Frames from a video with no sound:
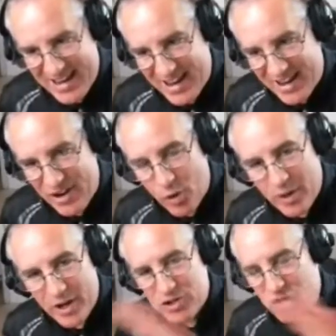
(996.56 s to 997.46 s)
Yeah, no one
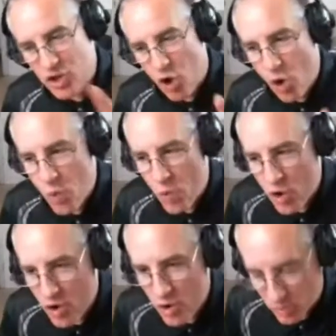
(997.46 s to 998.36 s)
else in the whole
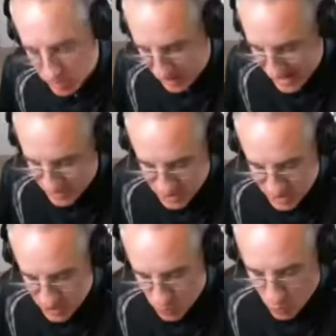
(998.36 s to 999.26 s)
world has
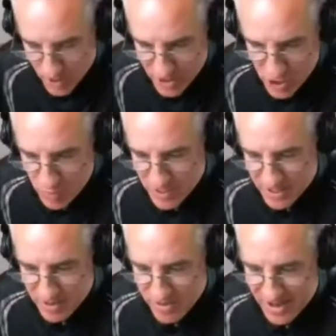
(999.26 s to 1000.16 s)
this one unique
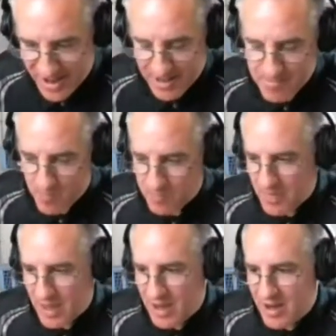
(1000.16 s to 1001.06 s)
thing.
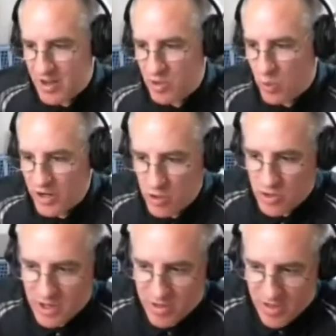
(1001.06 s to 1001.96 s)
The one
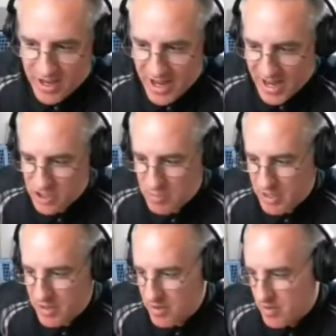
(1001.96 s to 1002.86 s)
unique thing has to
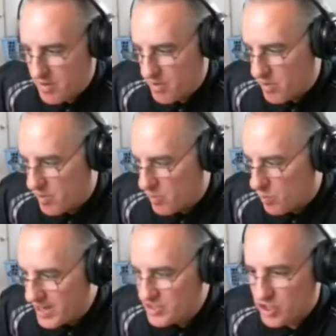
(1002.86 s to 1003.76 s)
be
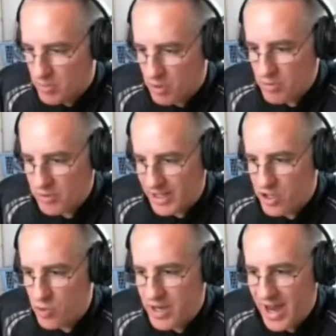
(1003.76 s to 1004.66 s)
reasonable.
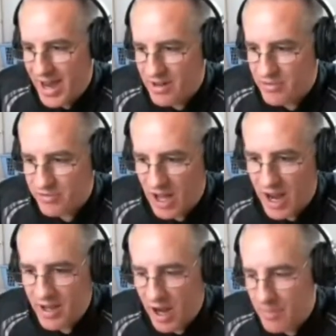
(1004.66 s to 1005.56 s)
Like, you can't
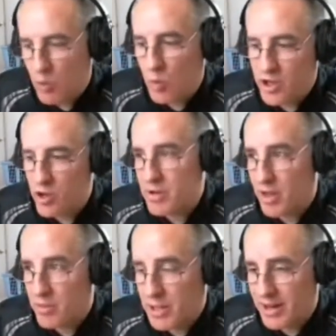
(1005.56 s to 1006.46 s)
fly. I'm the one human
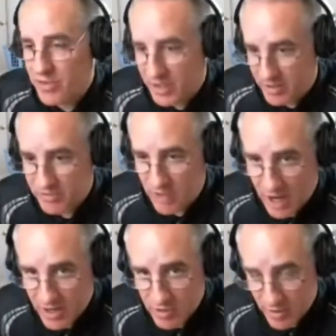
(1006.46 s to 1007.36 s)
on the planet that can
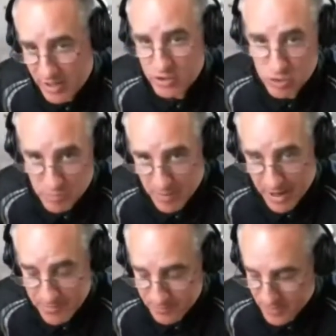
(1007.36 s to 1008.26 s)
fly. You're not
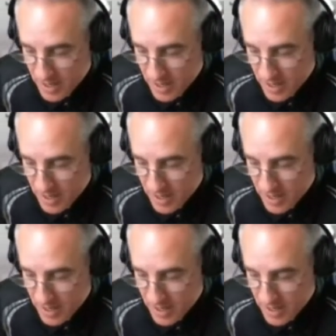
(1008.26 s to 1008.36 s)
Superman.